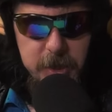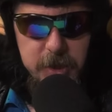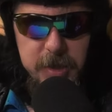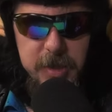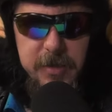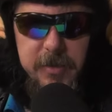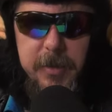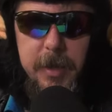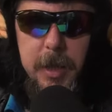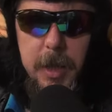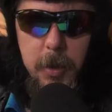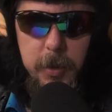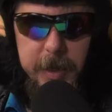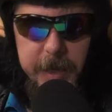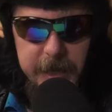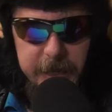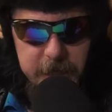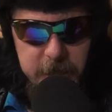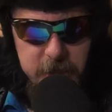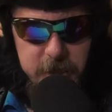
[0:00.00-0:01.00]
He does that
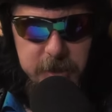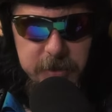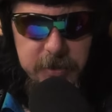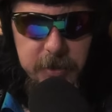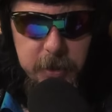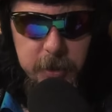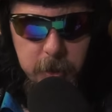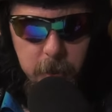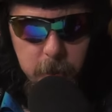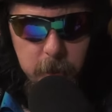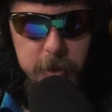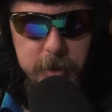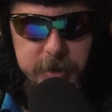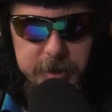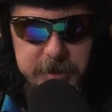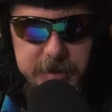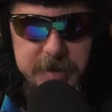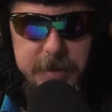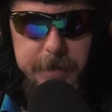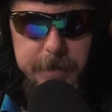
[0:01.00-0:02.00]
well. He does that well in both of those